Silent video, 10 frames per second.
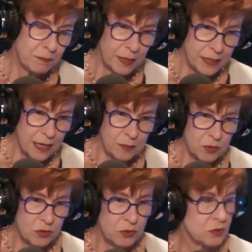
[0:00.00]

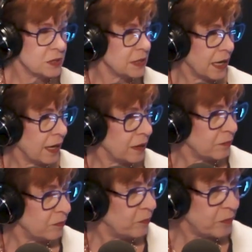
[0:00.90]
neighbors
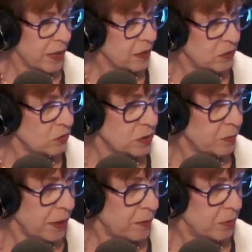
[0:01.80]
and buy a
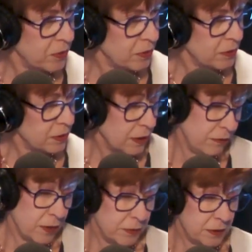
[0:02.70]
newspaper. If
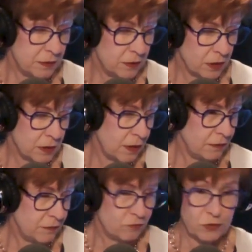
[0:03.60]
I'm, not that I
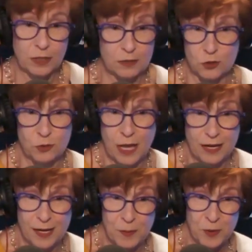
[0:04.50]
frankly do that
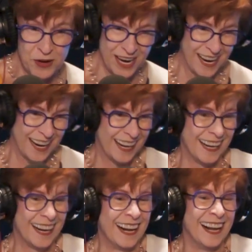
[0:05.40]
anymore. Yeah.
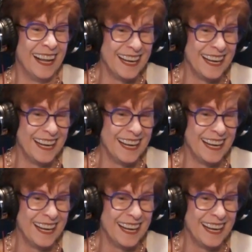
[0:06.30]
Yeah.